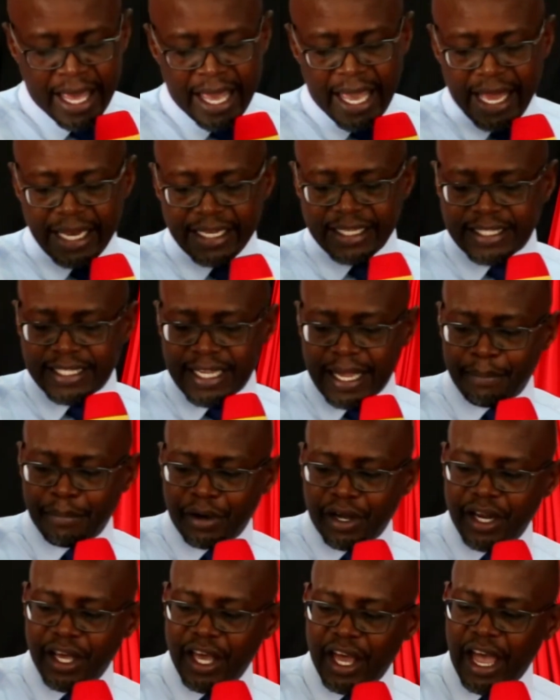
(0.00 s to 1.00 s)
and
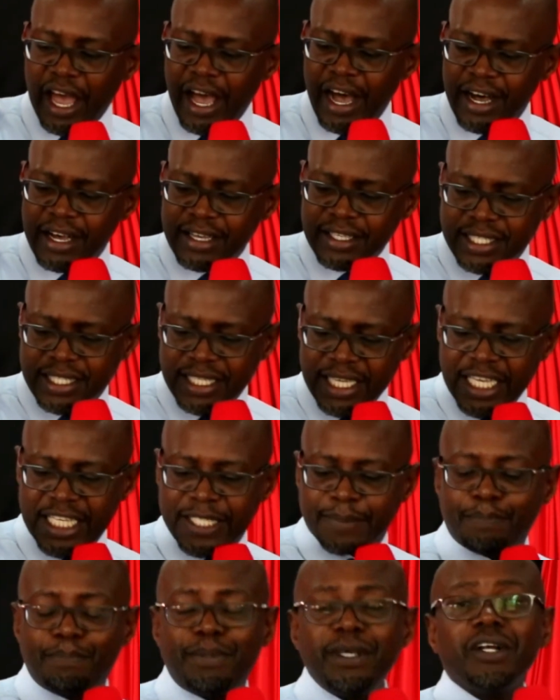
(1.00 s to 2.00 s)
somebody else is
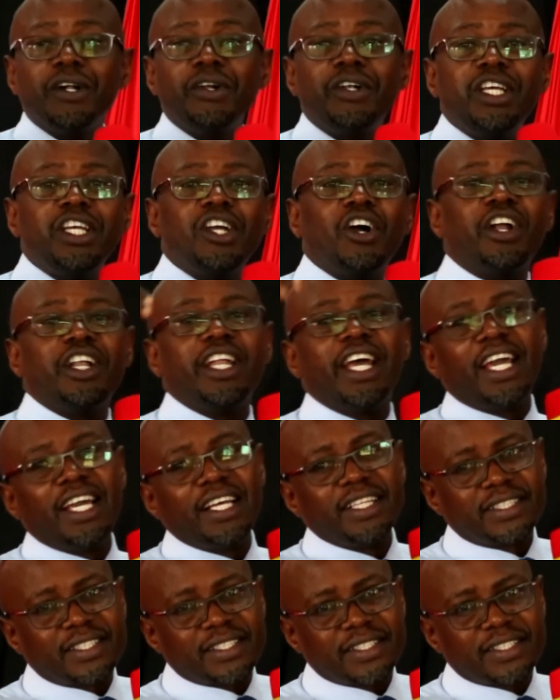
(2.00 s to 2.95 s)
building on it.